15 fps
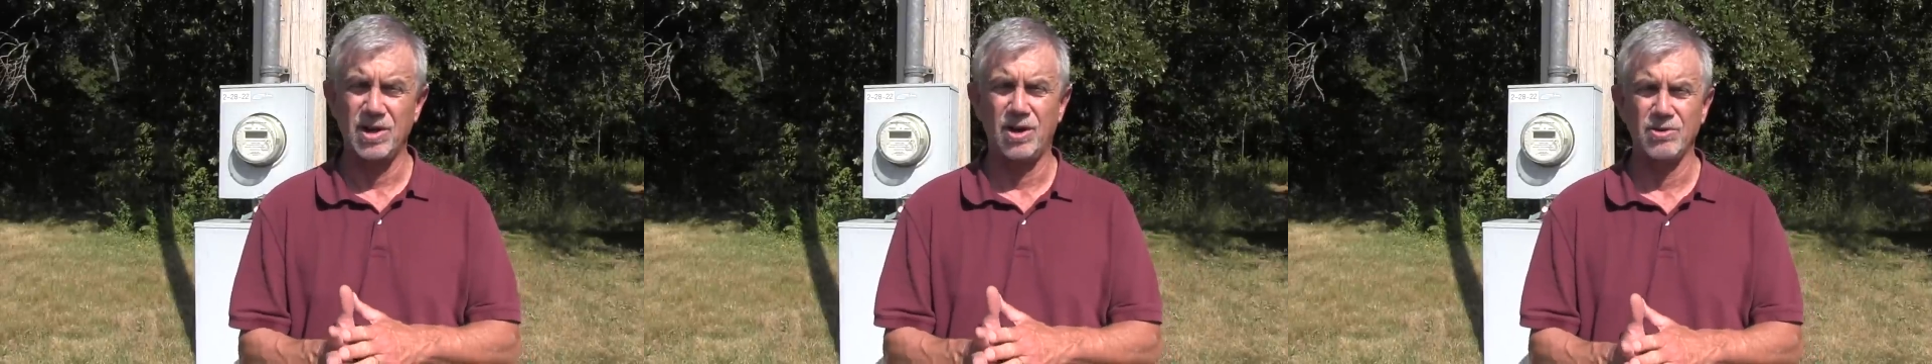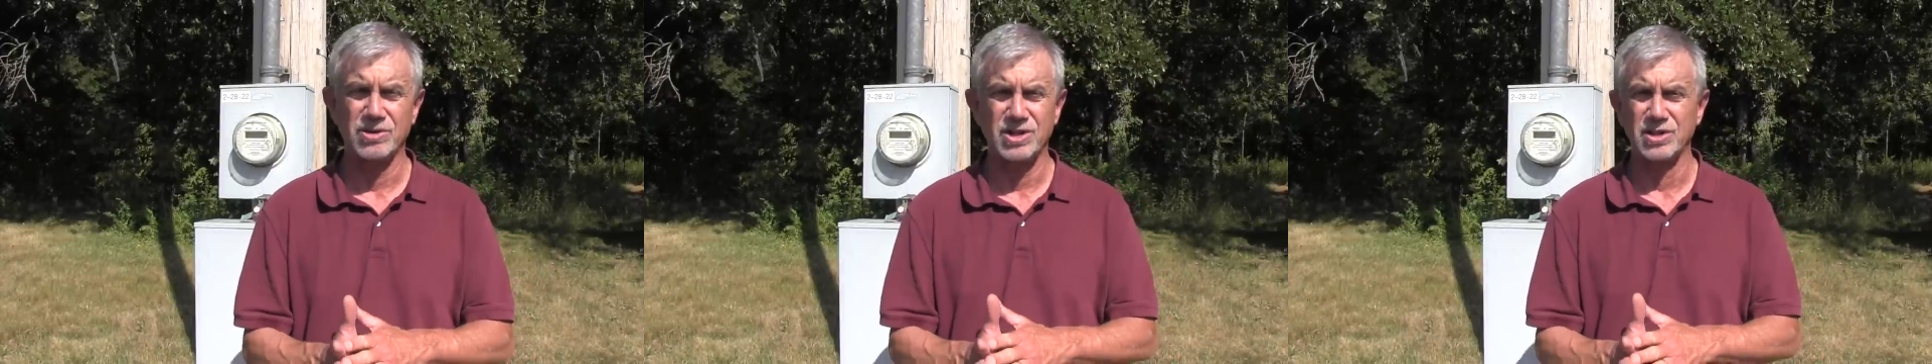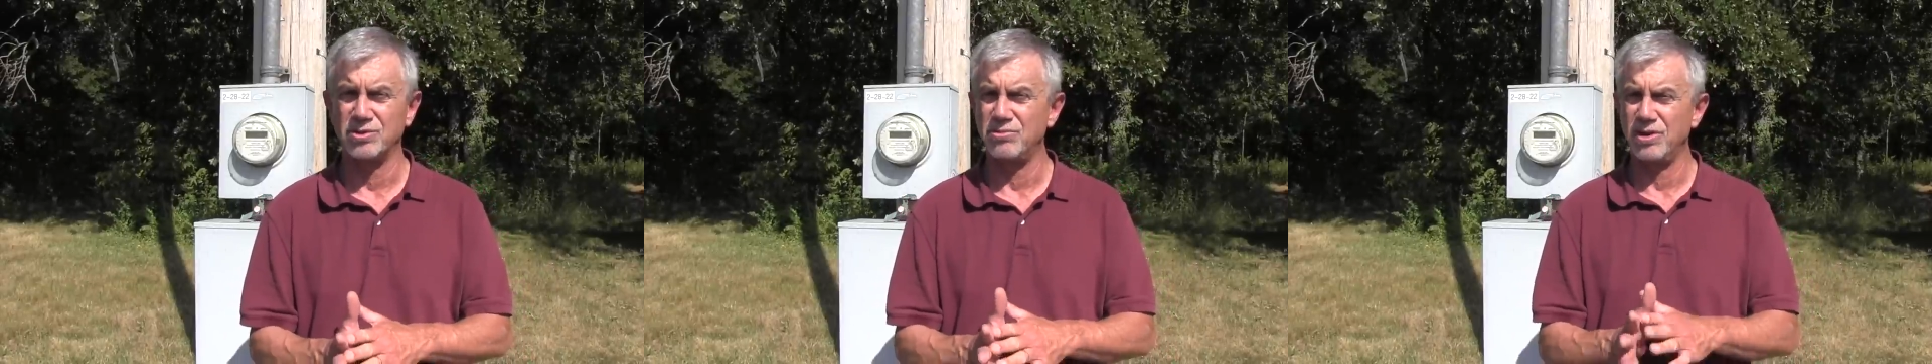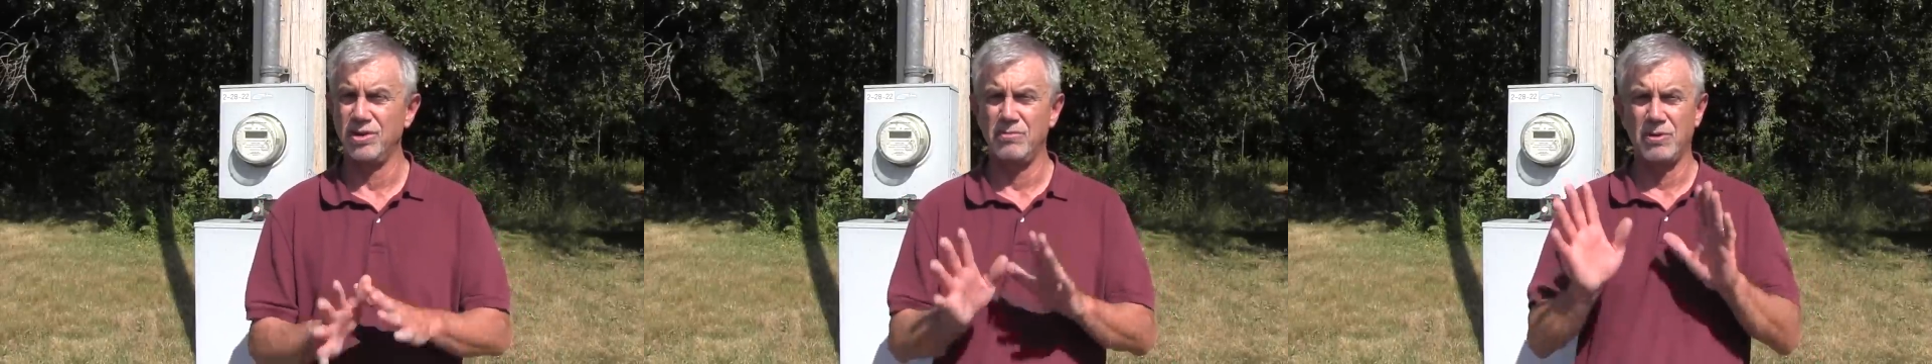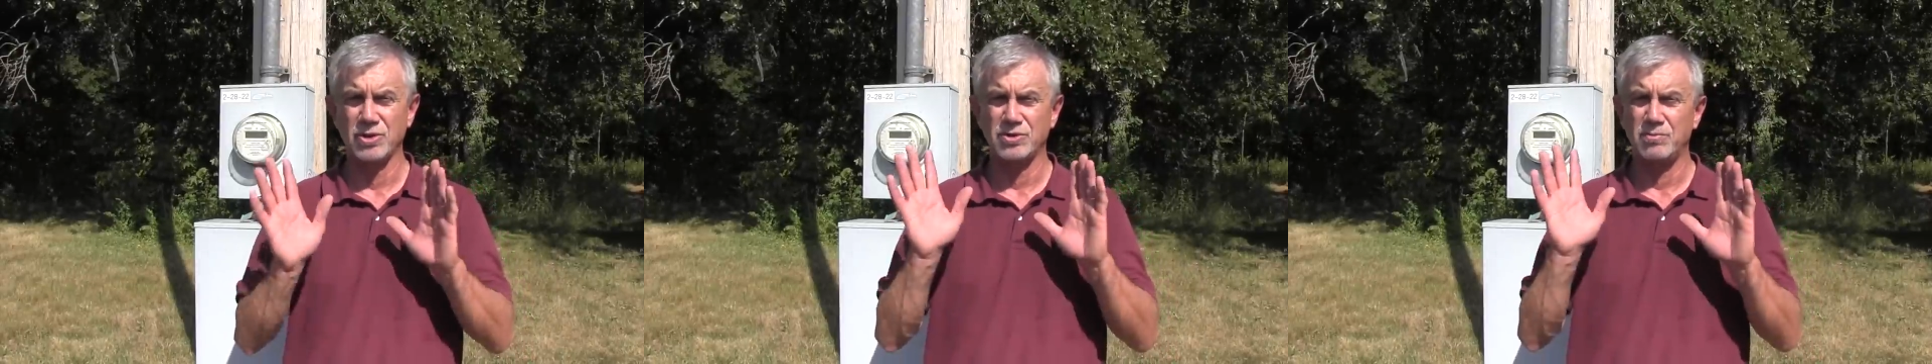coast is one
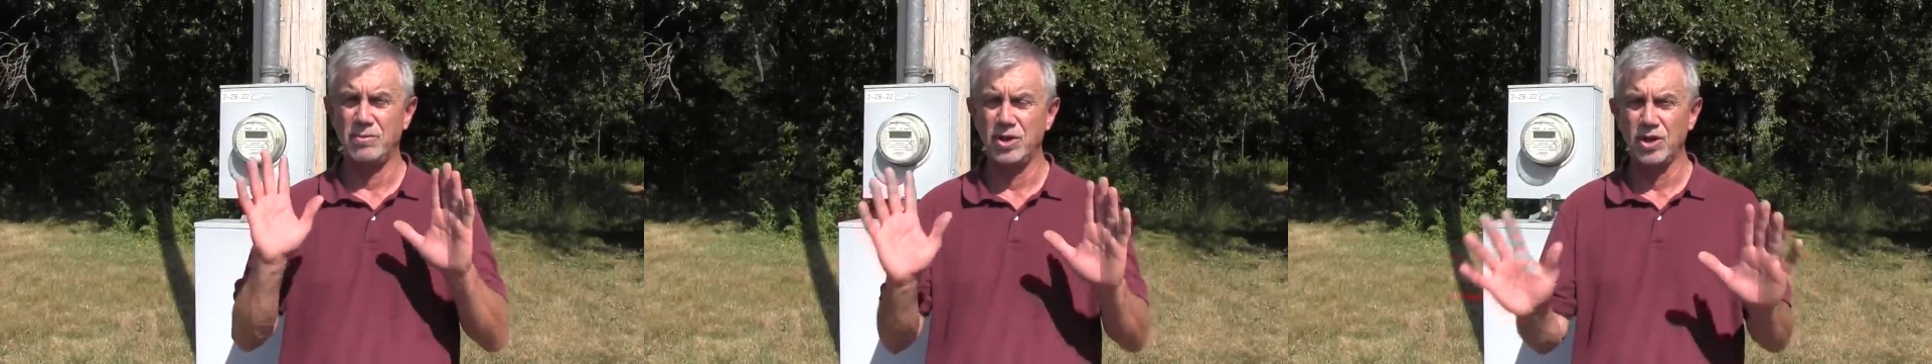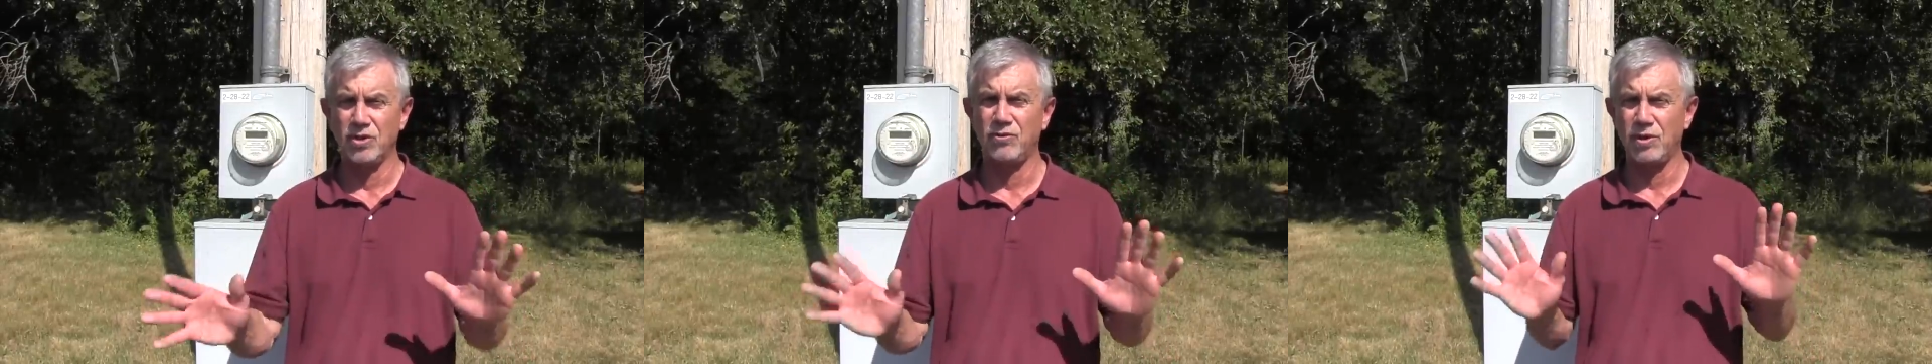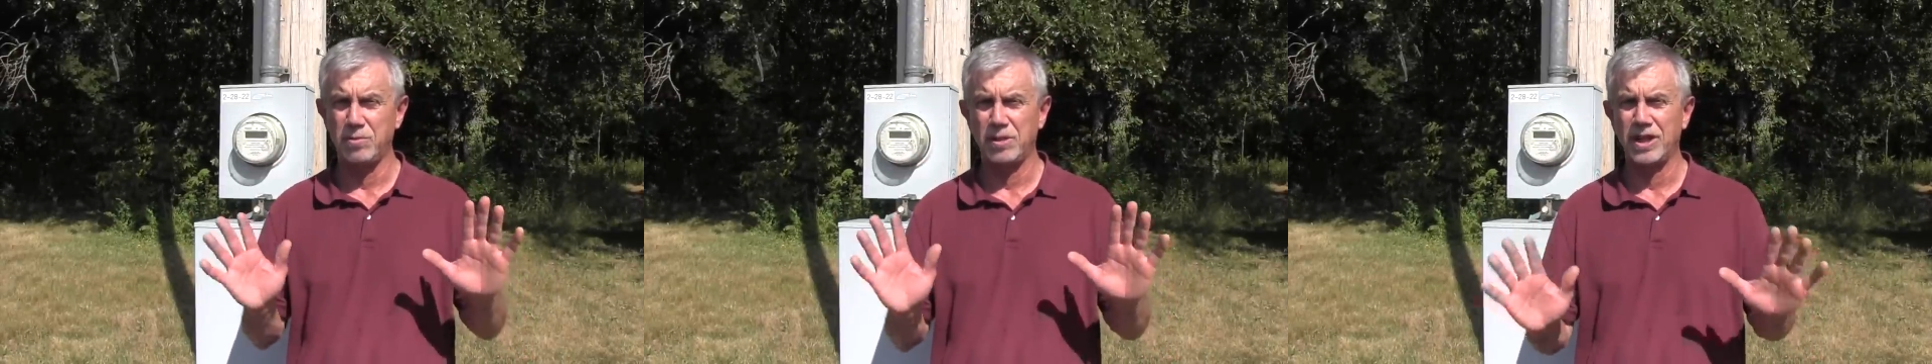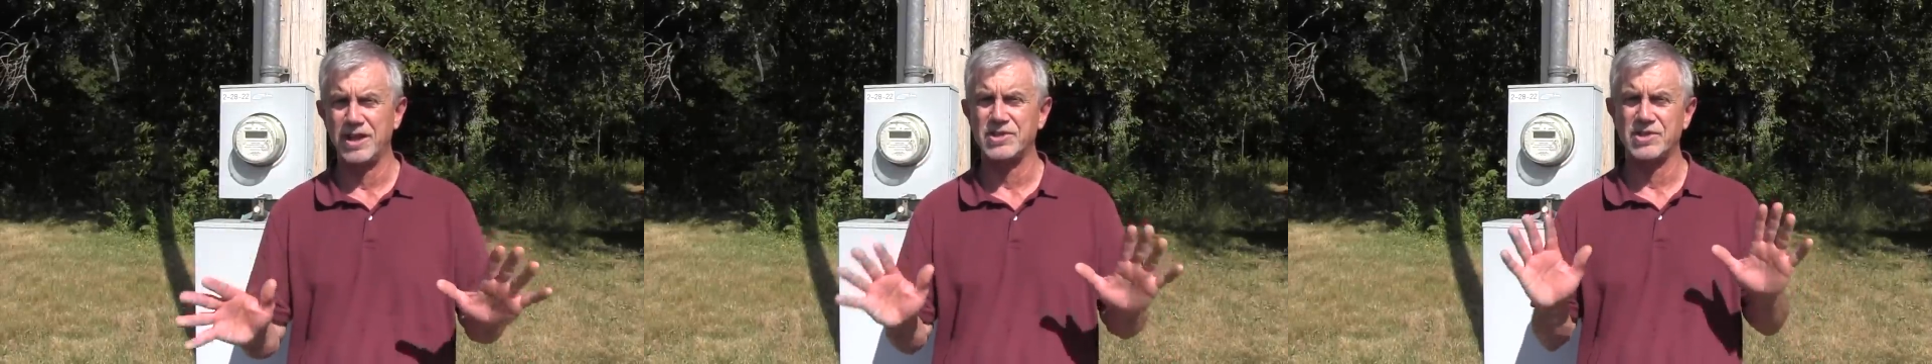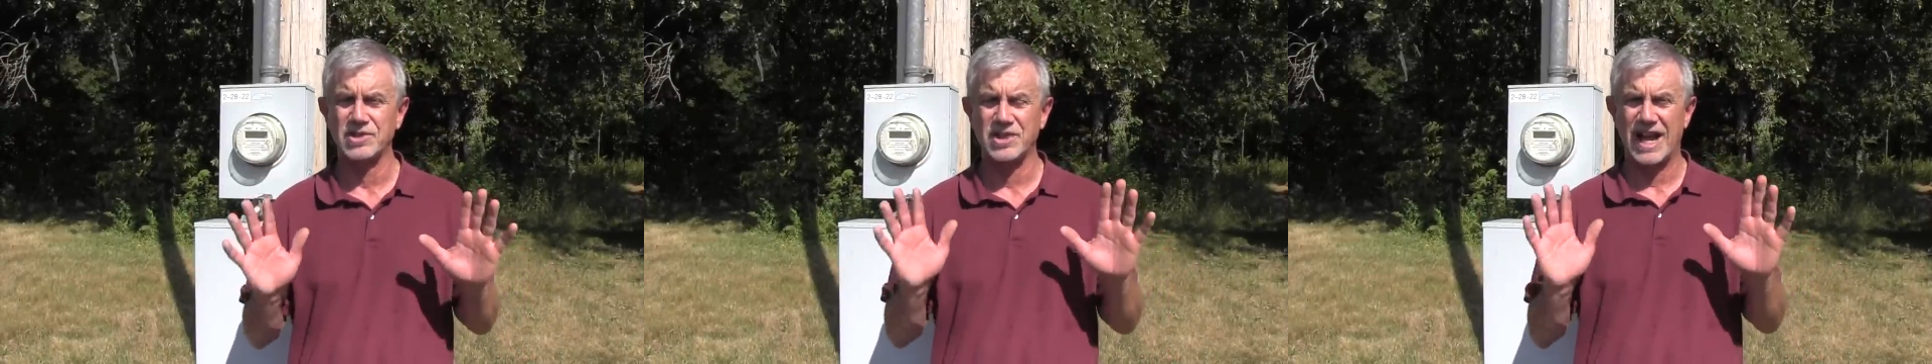of the most beautiful
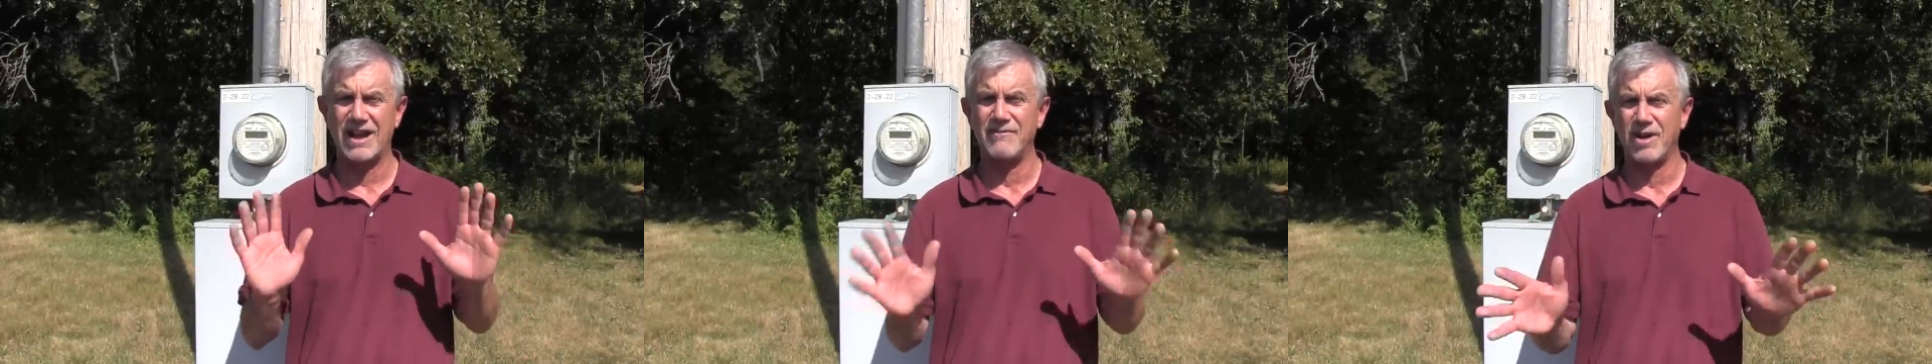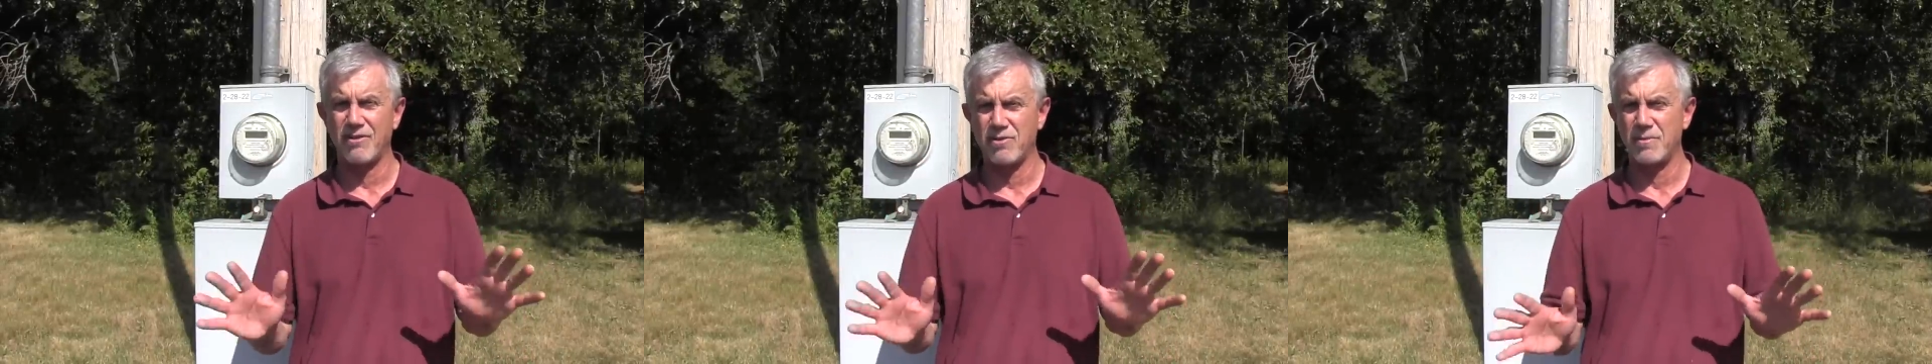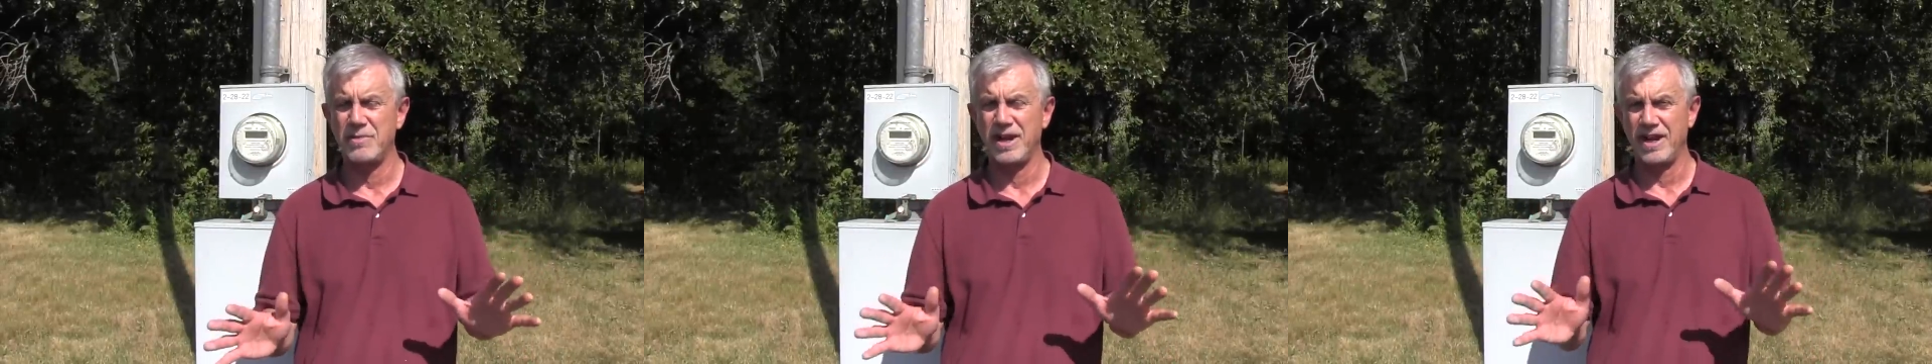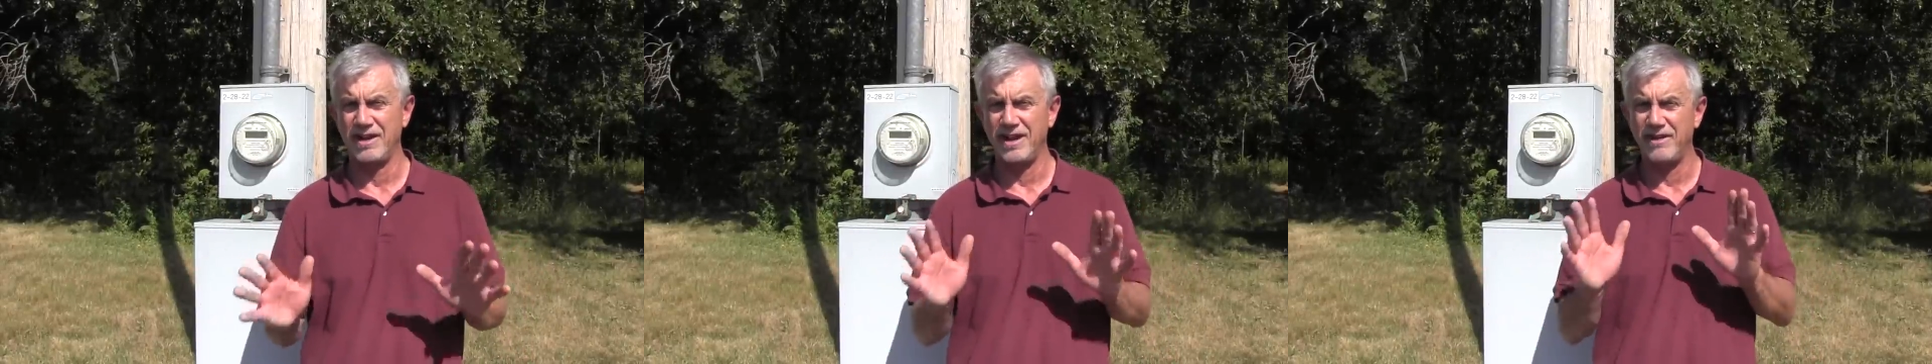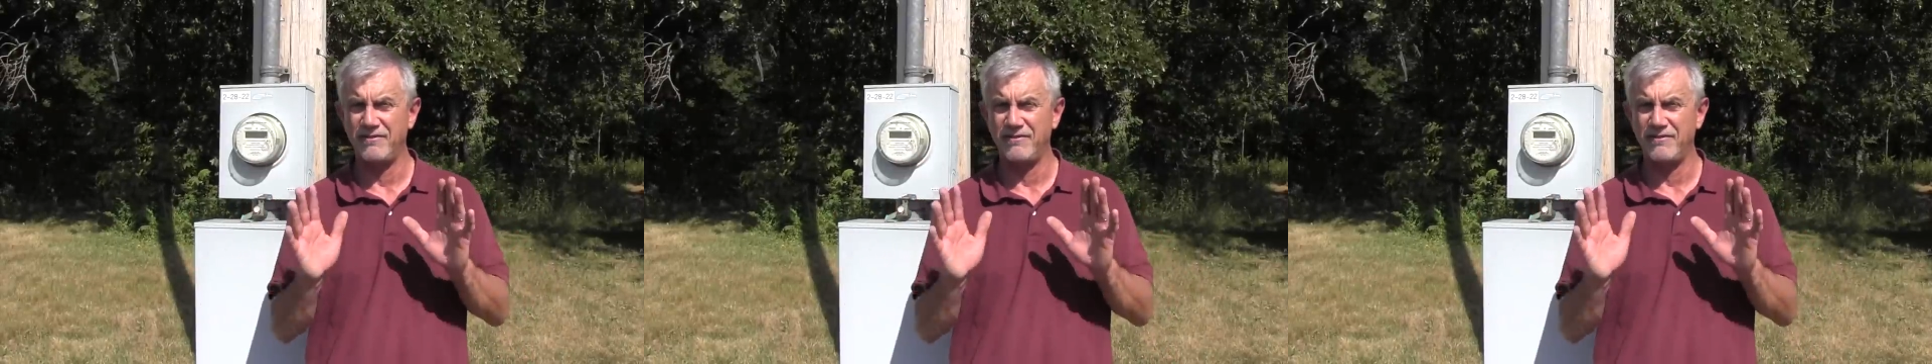places I've ever been.